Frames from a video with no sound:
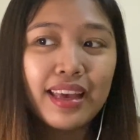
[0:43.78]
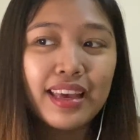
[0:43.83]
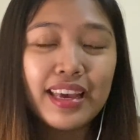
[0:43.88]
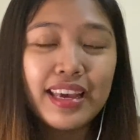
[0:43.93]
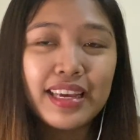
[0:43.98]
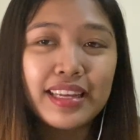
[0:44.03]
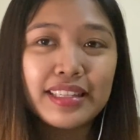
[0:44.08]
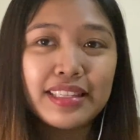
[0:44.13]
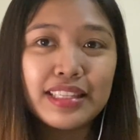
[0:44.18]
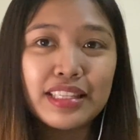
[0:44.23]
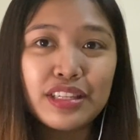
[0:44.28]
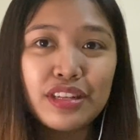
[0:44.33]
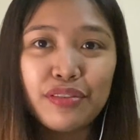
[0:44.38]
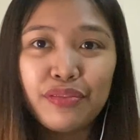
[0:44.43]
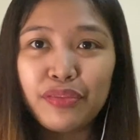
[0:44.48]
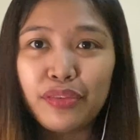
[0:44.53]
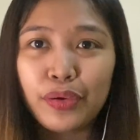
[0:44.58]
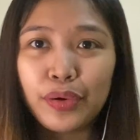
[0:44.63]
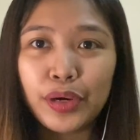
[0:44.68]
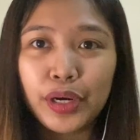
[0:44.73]
It's
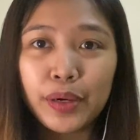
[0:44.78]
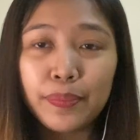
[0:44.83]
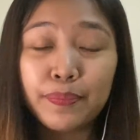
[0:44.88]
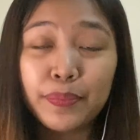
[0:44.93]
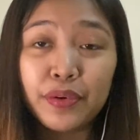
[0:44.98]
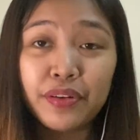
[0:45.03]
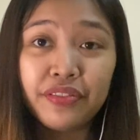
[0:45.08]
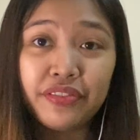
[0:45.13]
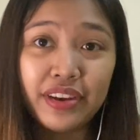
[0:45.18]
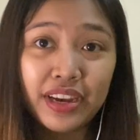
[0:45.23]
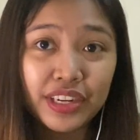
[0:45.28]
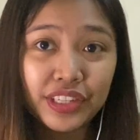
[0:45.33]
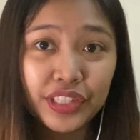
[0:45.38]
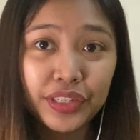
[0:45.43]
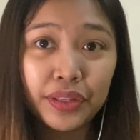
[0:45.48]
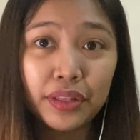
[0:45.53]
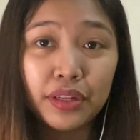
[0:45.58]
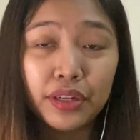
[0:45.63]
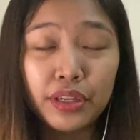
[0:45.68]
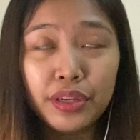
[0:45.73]
for professional